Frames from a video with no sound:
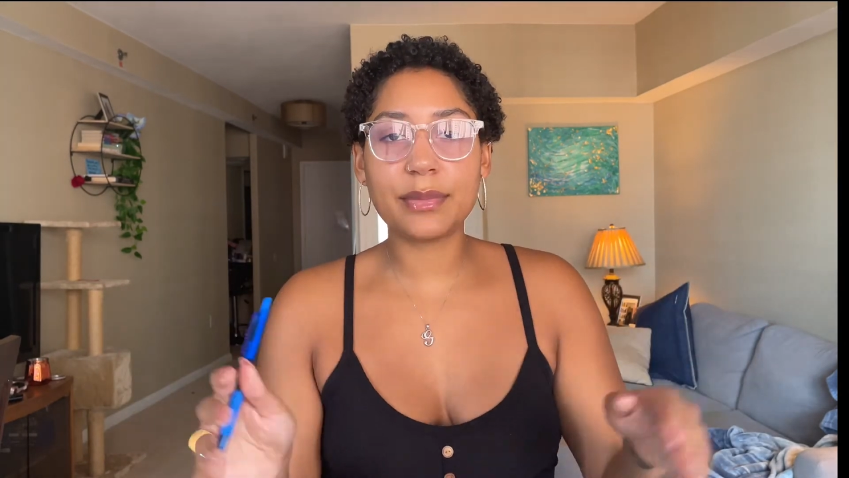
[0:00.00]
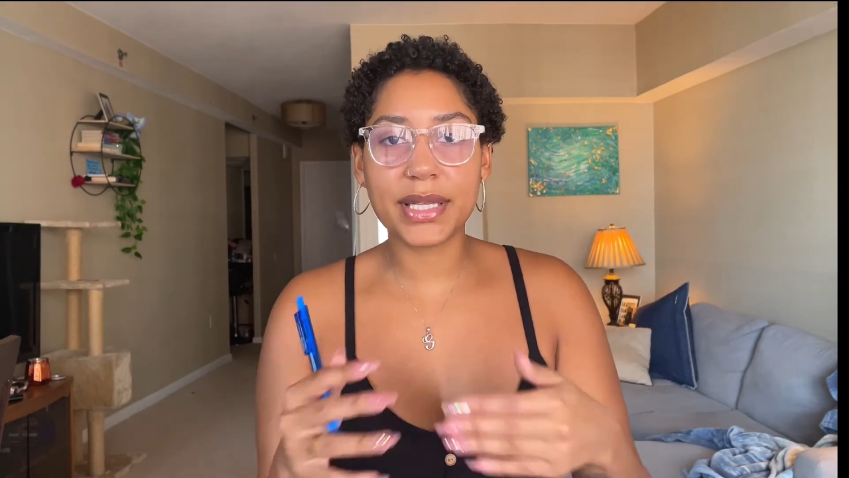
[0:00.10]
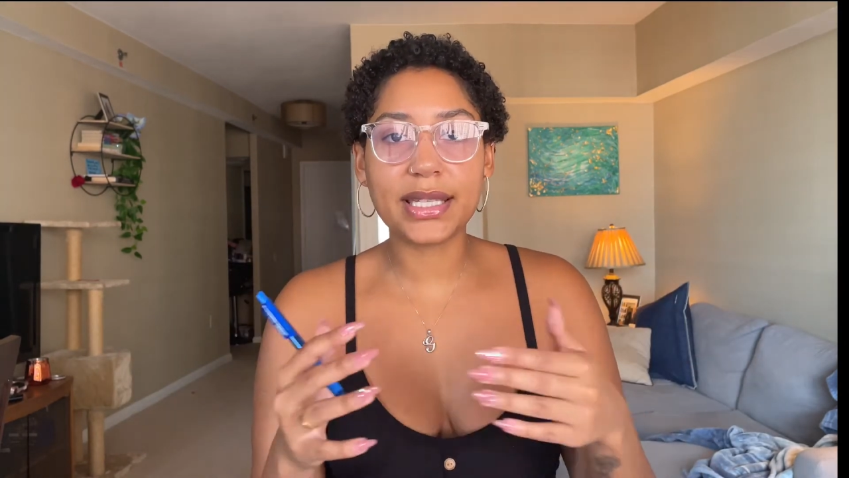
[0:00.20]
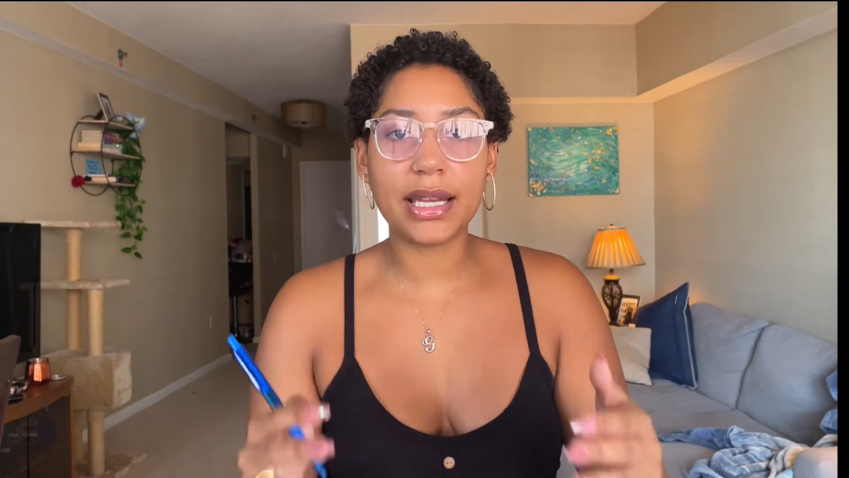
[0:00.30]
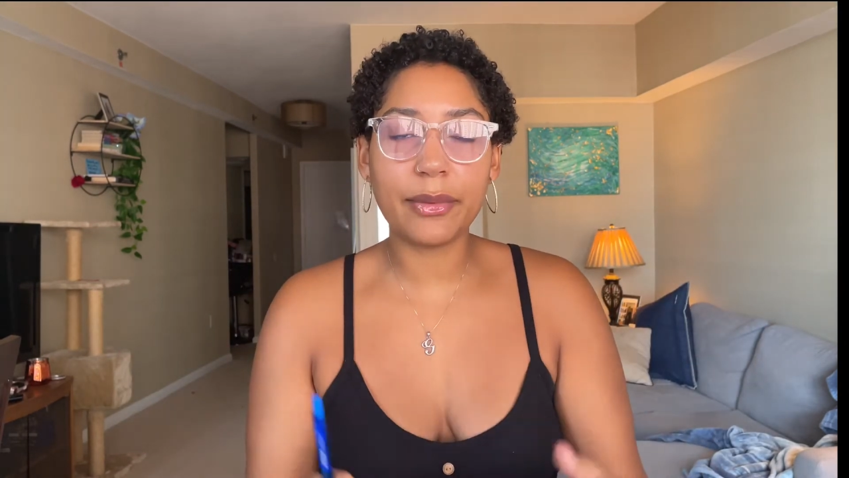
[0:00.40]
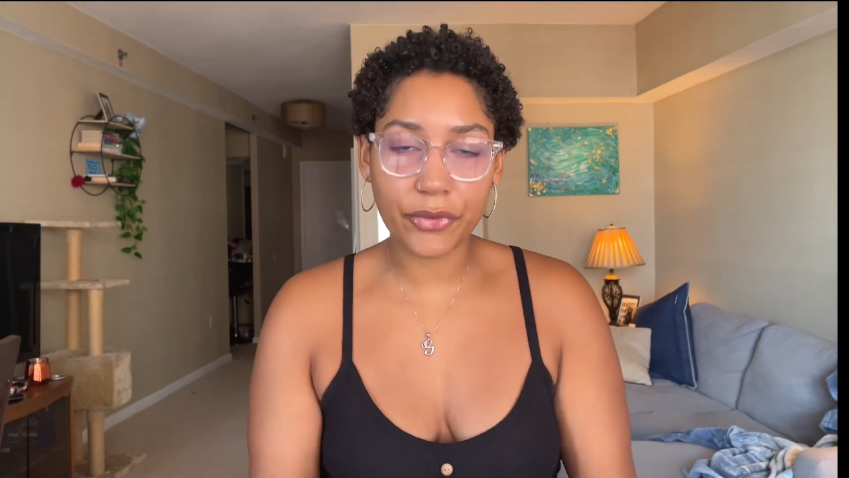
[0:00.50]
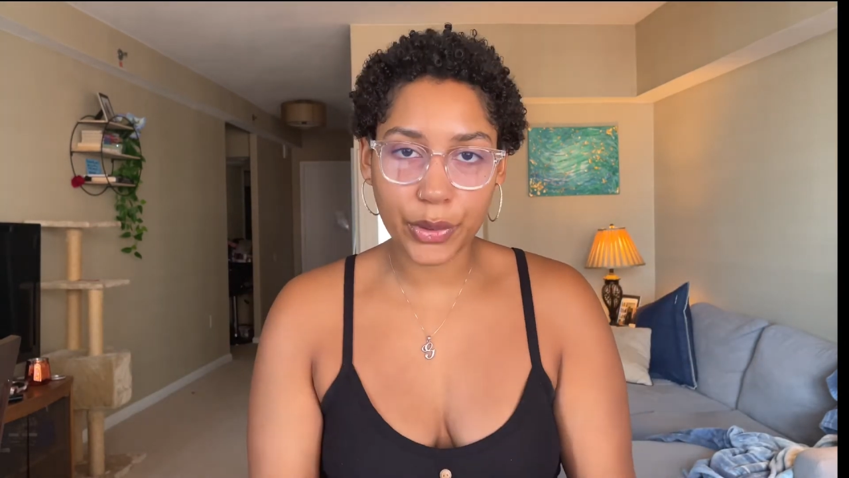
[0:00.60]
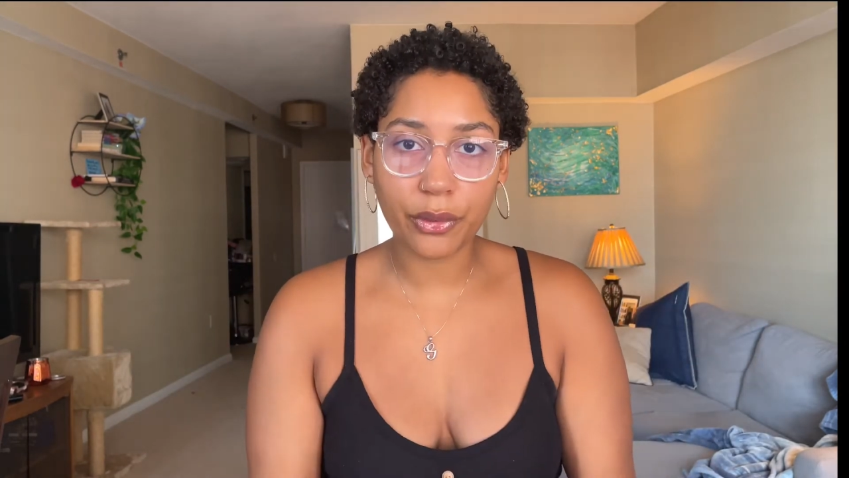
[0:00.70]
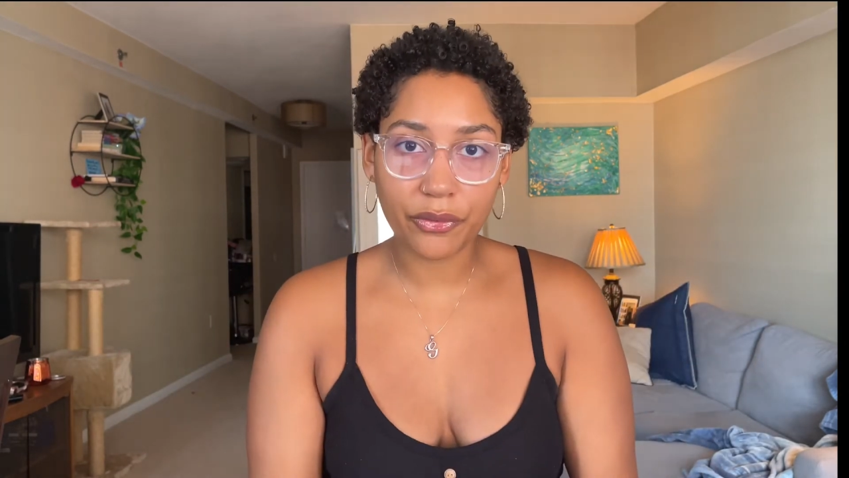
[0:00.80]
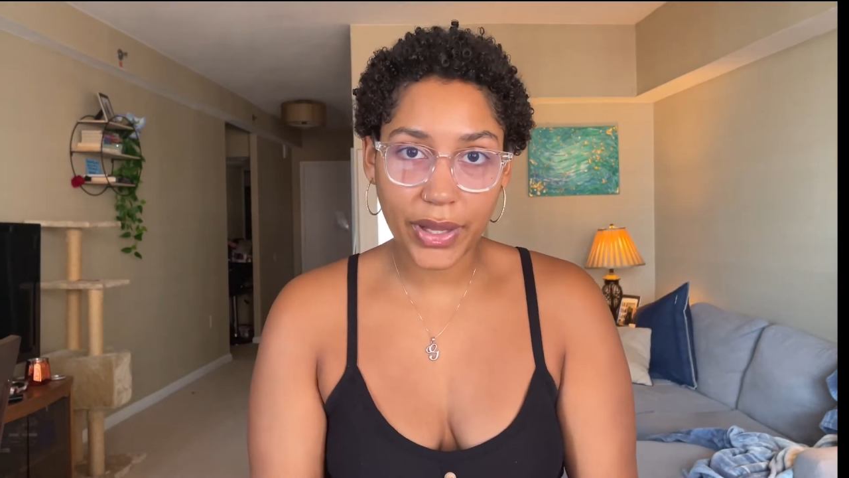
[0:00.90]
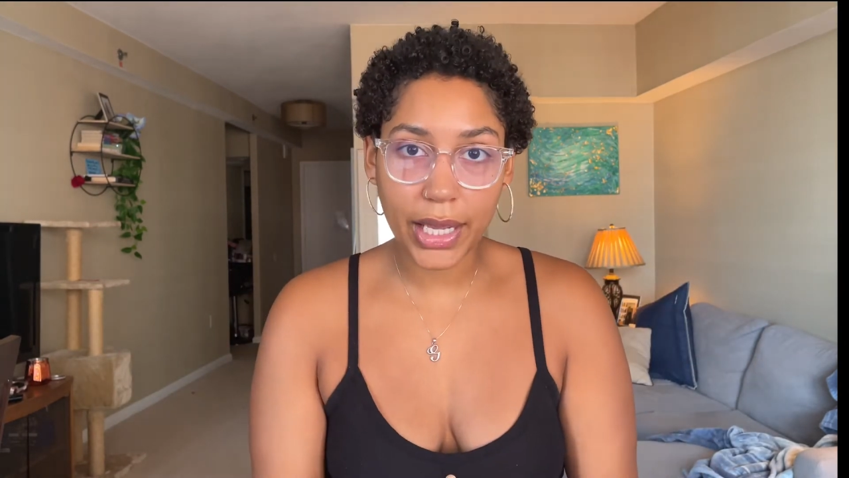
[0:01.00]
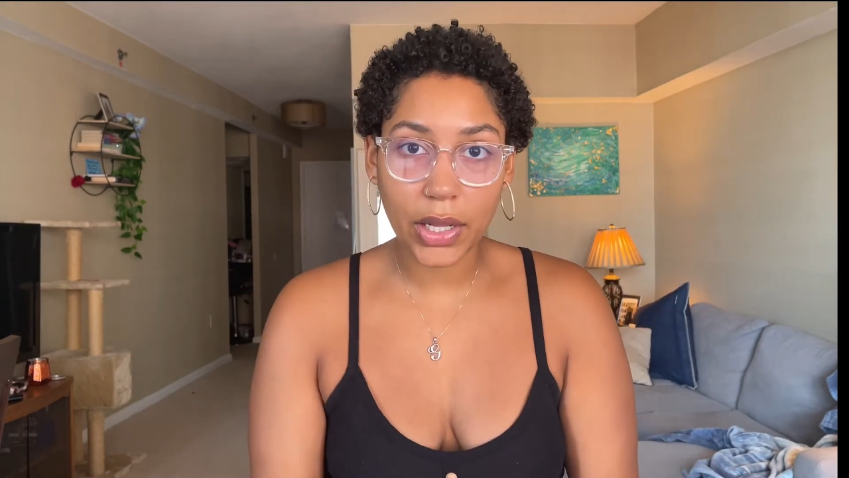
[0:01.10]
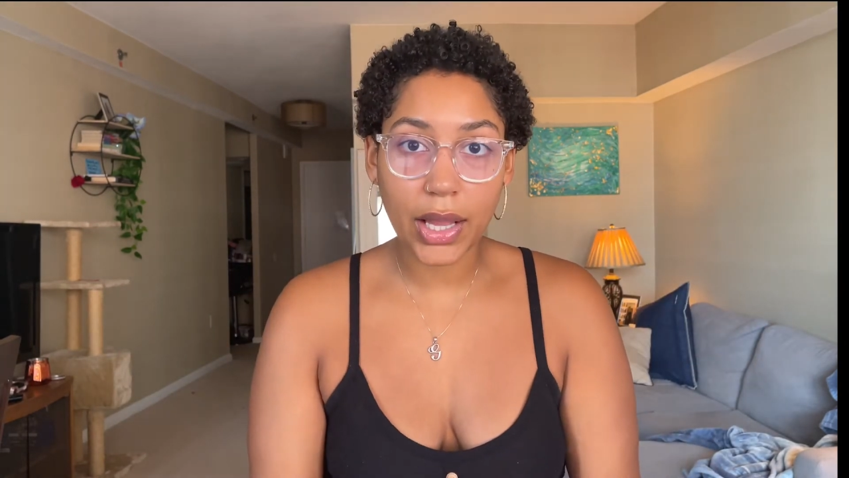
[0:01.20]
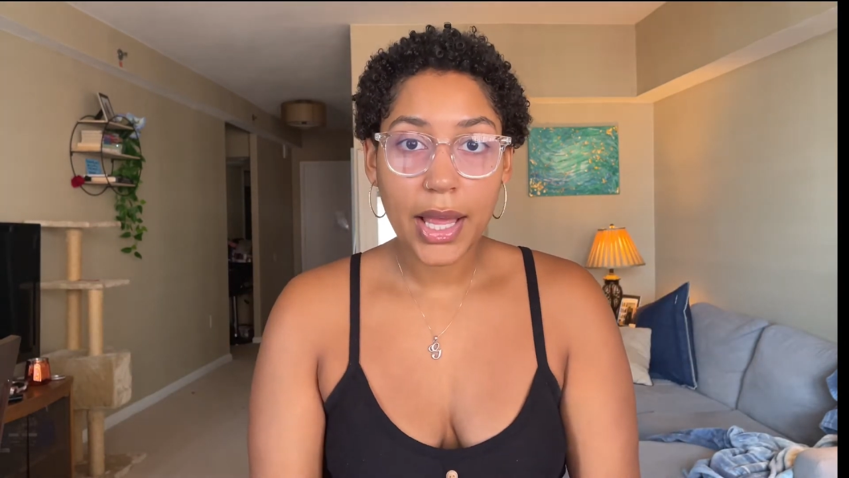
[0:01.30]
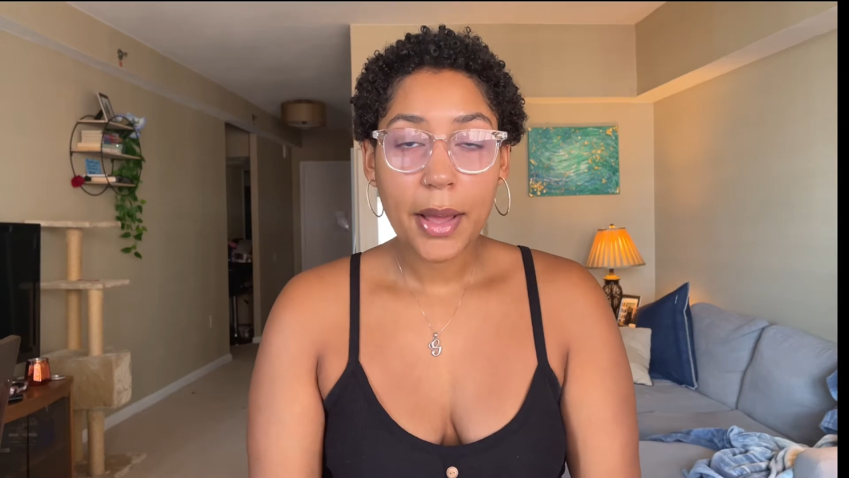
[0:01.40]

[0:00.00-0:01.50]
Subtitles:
is set up for you to fail,